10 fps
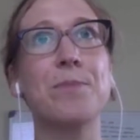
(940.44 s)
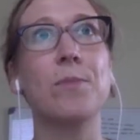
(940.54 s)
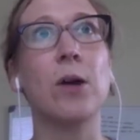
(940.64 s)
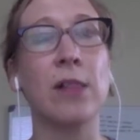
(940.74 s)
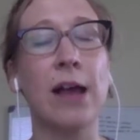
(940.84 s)

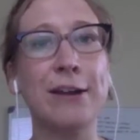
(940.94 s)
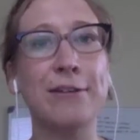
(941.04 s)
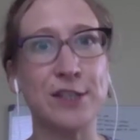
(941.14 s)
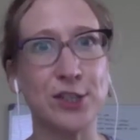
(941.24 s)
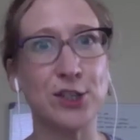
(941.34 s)
a lot of
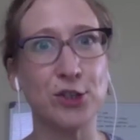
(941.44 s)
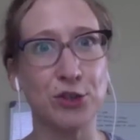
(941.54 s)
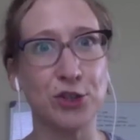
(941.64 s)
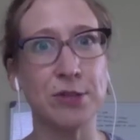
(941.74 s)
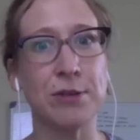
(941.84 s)

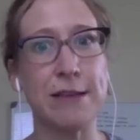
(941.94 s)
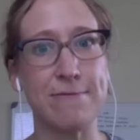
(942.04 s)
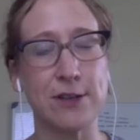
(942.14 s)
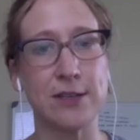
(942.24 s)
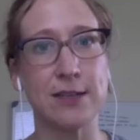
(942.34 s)
institutions, when they
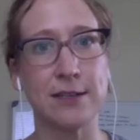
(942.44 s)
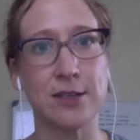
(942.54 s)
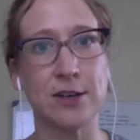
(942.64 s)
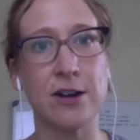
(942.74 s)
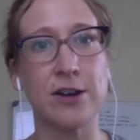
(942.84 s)
first get
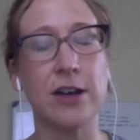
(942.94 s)
started,